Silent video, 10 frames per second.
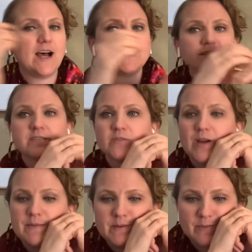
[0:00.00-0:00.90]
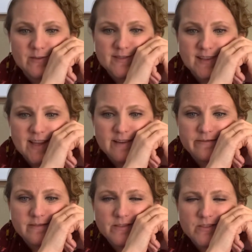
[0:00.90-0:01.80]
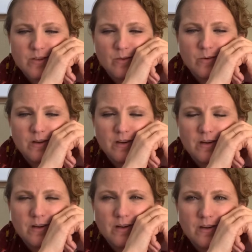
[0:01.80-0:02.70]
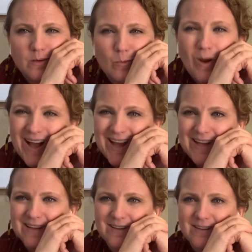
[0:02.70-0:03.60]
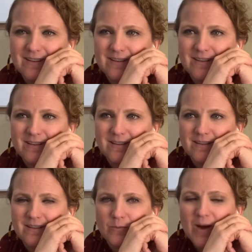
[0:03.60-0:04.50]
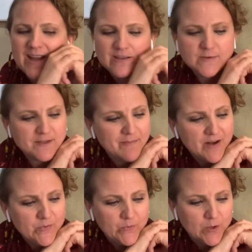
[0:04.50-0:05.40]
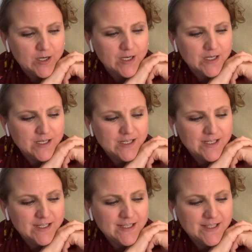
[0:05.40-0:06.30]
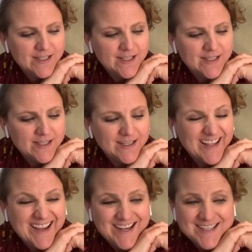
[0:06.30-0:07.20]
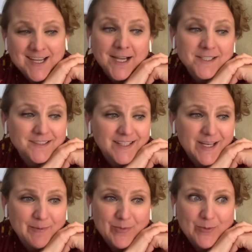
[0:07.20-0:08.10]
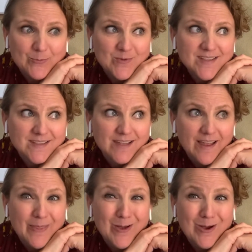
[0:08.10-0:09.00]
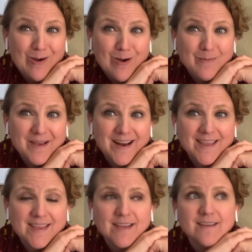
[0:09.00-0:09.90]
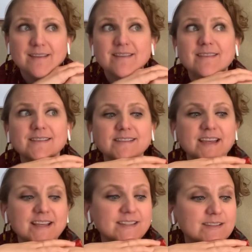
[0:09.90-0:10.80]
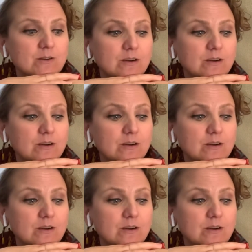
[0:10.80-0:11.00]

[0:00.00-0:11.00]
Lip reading: to describe the bird's life. So why? Why use a metaphor? And I kind of talked a lot about the risk and the harm. And I think in this case,